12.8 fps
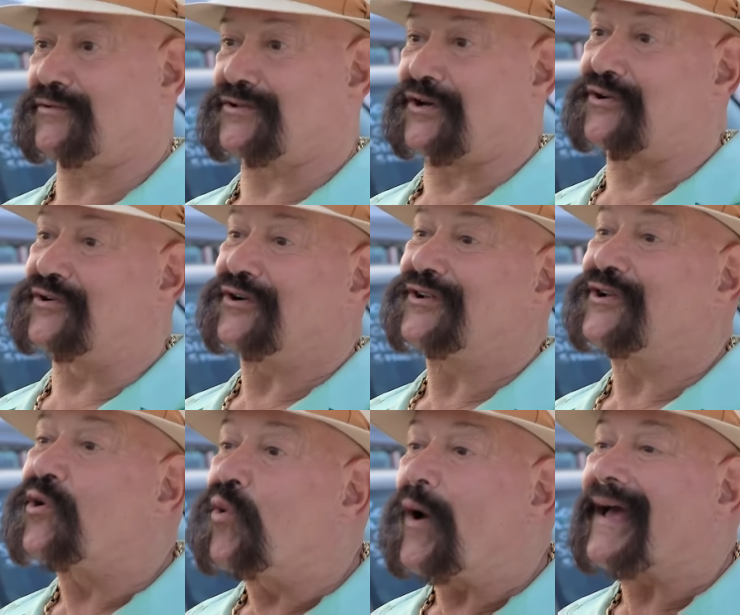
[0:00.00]
It was a good,
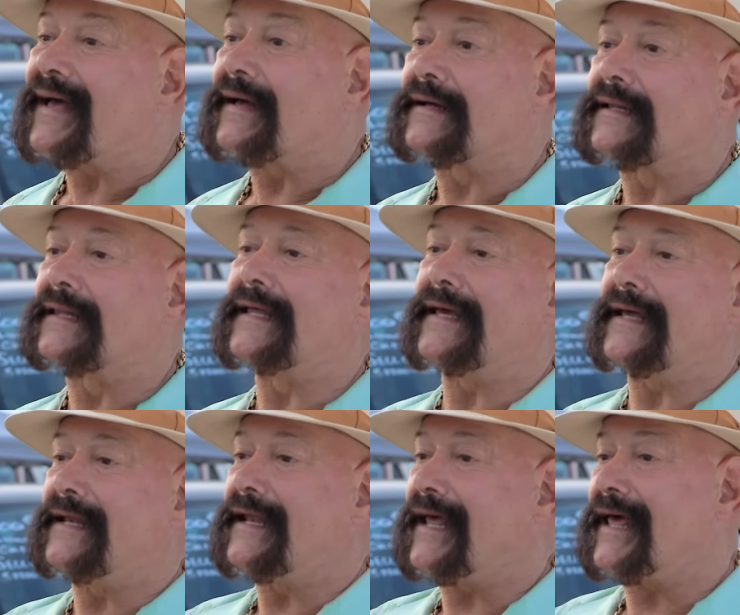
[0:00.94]
quick,
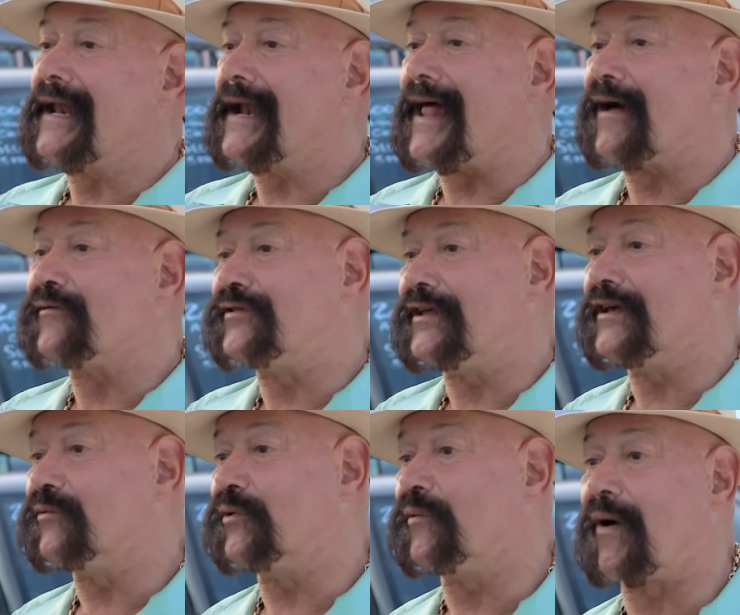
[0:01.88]
clean, in and out
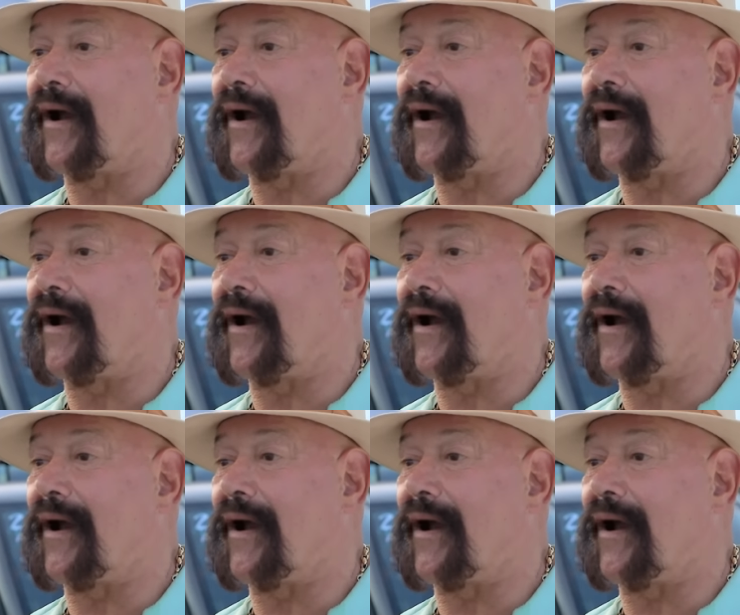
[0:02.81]
deal with